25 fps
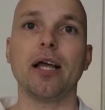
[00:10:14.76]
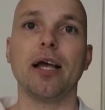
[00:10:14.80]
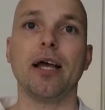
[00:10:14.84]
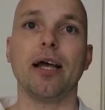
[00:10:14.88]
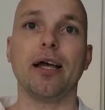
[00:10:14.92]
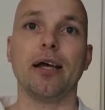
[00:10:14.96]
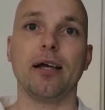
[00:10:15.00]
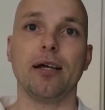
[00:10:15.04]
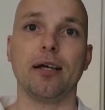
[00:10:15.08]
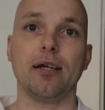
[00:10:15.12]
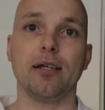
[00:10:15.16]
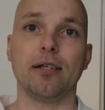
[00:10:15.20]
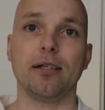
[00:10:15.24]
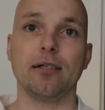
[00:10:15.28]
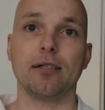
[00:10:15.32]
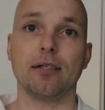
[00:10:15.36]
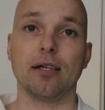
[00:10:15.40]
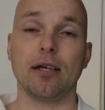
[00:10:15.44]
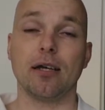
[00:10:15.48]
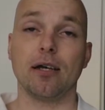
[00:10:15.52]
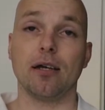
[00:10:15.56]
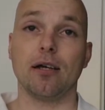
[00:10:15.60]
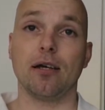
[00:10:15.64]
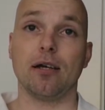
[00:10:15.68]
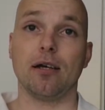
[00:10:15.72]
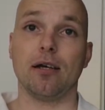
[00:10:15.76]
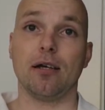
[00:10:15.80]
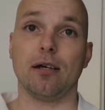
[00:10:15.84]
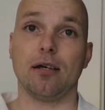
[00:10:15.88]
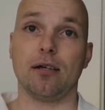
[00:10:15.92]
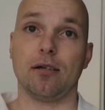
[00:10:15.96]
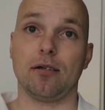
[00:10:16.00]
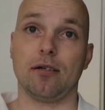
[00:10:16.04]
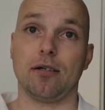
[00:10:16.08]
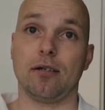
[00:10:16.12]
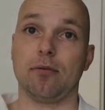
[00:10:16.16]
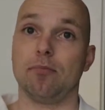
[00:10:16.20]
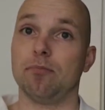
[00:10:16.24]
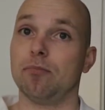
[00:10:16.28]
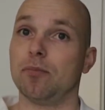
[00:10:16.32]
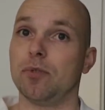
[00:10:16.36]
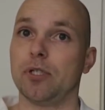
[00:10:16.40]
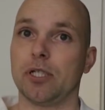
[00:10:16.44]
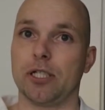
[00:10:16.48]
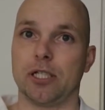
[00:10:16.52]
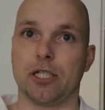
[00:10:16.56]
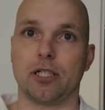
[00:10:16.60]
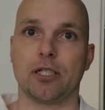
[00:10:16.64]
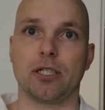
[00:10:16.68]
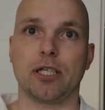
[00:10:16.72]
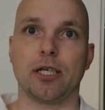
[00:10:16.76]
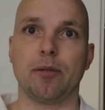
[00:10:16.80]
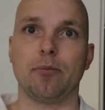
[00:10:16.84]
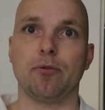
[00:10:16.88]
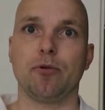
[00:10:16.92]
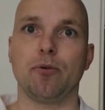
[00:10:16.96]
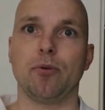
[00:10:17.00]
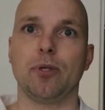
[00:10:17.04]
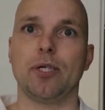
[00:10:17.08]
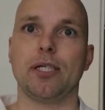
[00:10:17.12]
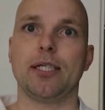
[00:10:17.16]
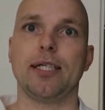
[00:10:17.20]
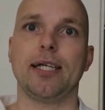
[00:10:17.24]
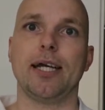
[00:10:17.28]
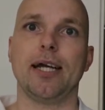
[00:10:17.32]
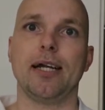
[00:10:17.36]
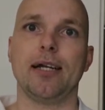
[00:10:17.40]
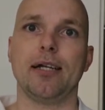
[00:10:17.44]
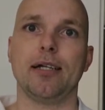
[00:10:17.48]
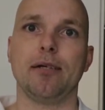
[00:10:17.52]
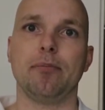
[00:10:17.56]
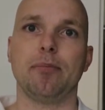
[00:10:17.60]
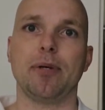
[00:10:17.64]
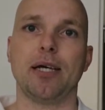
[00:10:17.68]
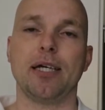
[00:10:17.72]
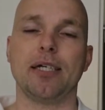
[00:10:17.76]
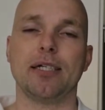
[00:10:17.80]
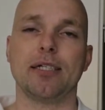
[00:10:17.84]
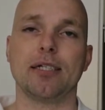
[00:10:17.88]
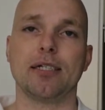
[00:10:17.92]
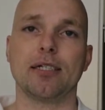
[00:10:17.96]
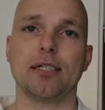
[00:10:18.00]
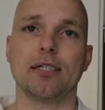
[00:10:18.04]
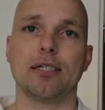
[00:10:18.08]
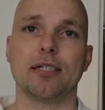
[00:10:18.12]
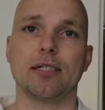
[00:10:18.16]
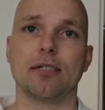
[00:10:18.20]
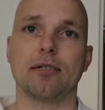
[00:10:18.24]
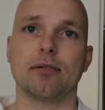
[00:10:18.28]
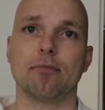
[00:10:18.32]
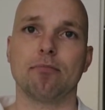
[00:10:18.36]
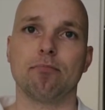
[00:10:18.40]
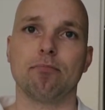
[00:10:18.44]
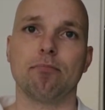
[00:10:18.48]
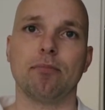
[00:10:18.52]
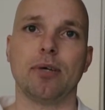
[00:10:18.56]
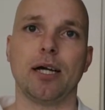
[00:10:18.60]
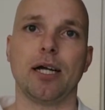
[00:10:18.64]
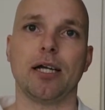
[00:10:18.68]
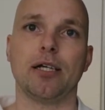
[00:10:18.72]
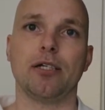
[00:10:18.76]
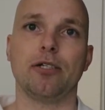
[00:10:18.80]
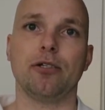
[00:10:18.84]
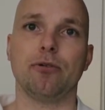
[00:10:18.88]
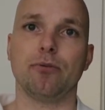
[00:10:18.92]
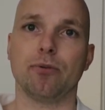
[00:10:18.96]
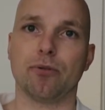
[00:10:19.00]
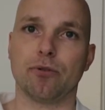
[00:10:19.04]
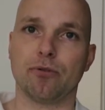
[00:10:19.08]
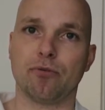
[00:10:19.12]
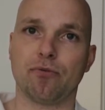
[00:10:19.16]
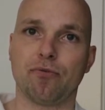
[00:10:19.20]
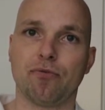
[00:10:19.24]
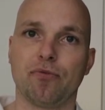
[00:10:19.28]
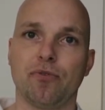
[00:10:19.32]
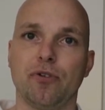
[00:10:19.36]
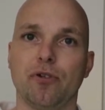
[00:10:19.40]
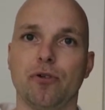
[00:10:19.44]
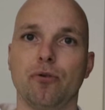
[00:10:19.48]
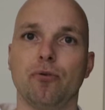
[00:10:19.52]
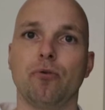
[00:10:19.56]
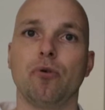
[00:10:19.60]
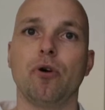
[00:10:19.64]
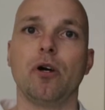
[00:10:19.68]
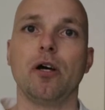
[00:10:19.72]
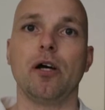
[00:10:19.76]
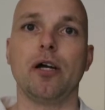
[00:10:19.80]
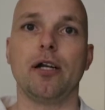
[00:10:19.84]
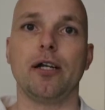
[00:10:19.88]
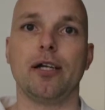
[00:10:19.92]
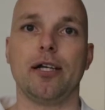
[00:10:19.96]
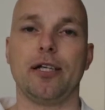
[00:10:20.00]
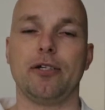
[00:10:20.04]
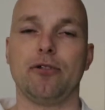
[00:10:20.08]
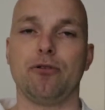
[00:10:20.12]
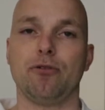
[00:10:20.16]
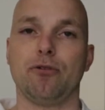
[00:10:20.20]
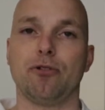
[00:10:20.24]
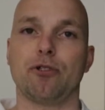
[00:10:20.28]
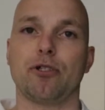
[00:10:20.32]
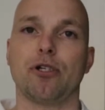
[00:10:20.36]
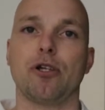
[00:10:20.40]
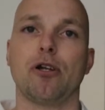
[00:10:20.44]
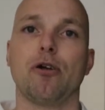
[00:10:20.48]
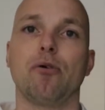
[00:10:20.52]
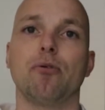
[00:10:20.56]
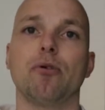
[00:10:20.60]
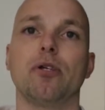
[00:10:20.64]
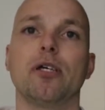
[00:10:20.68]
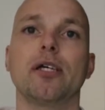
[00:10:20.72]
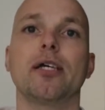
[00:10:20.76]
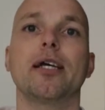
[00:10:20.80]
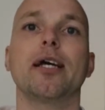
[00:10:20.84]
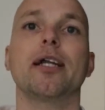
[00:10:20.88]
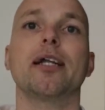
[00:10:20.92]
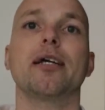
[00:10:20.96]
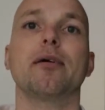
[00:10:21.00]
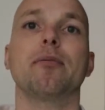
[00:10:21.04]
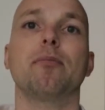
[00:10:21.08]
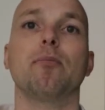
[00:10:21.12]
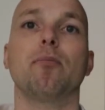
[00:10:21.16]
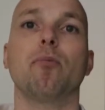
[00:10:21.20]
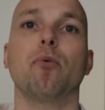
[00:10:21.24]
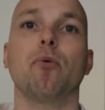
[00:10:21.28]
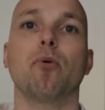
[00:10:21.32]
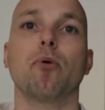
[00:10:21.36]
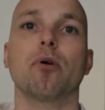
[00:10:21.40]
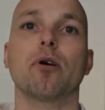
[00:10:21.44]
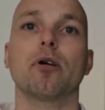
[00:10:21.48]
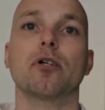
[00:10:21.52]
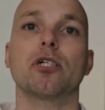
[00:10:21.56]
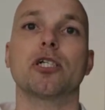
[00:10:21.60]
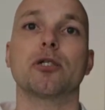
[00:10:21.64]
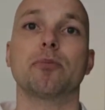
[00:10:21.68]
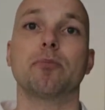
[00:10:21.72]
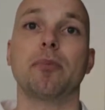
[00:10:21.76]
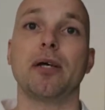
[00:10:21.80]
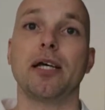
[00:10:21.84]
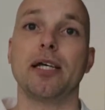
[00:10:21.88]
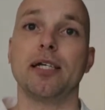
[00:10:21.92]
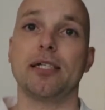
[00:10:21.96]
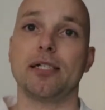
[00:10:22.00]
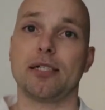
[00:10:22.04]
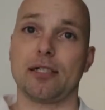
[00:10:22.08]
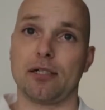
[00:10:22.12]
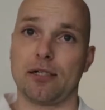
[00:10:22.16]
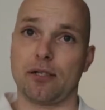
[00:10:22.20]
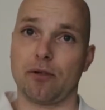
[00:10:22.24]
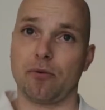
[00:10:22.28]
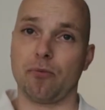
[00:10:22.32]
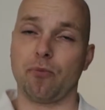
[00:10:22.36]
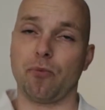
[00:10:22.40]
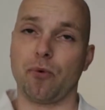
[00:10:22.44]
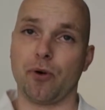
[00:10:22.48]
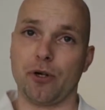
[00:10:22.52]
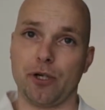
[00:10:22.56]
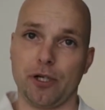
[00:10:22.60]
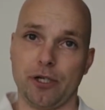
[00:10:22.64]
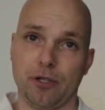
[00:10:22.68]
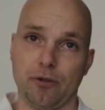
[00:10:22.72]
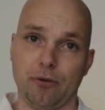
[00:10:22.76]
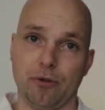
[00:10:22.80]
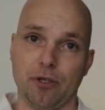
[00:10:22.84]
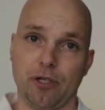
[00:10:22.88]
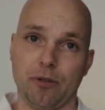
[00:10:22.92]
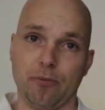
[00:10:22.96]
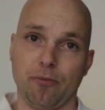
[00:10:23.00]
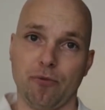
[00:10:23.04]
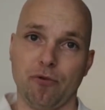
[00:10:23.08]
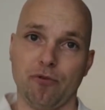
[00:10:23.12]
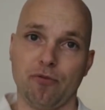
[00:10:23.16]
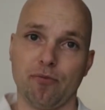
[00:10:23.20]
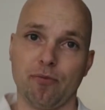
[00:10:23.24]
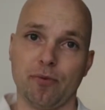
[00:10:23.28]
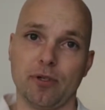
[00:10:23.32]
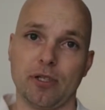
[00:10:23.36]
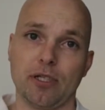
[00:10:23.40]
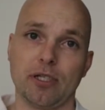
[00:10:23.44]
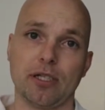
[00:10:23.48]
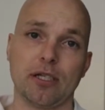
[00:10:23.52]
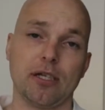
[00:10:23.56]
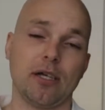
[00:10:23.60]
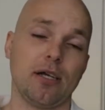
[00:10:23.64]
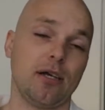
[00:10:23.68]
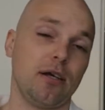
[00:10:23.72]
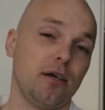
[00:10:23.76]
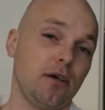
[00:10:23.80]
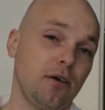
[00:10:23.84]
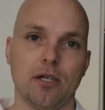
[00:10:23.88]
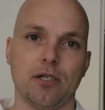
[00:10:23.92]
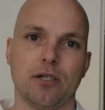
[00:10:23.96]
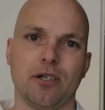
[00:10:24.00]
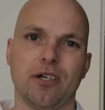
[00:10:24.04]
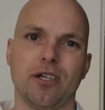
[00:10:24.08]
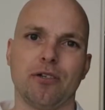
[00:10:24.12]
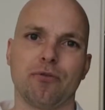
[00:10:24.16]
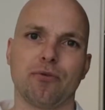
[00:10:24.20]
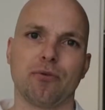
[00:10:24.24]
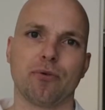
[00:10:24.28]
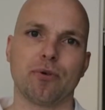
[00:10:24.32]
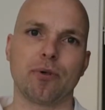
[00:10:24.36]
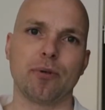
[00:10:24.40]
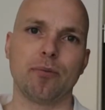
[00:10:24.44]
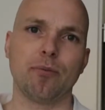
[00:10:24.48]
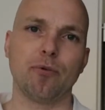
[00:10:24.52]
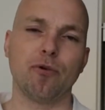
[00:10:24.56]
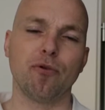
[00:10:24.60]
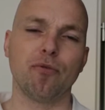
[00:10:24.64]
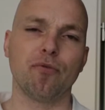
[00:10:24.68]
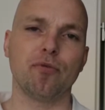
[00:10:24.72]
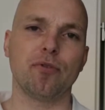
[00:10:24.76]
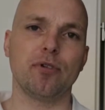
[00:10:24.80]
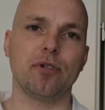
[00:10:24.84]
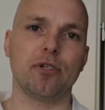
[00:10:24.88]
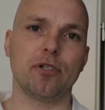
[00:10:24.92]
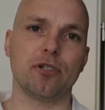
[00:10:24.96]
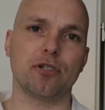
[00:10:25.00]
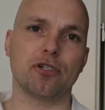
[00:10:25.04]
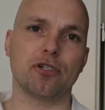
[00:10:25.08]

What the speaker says: And you just keep doing a daily basis, and you will feel that you're slowly getting more space while you're doing the movement. So it will remove